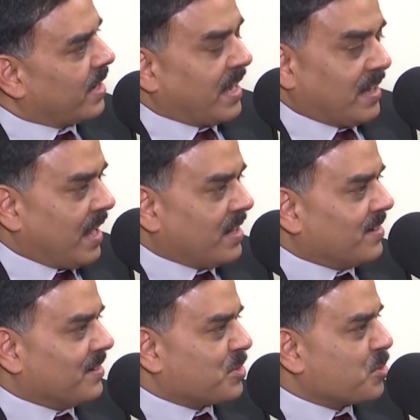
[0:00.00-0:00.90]

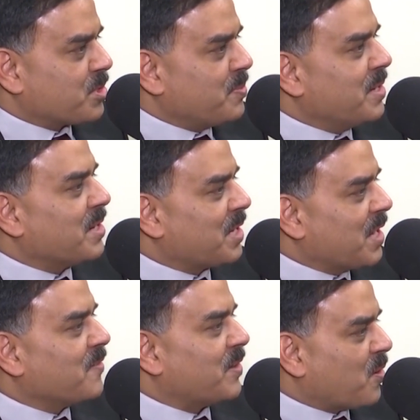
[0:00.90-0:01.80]
And social media
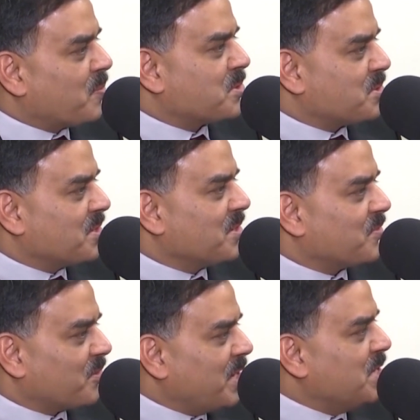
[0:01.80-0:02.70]
gave an opportunity for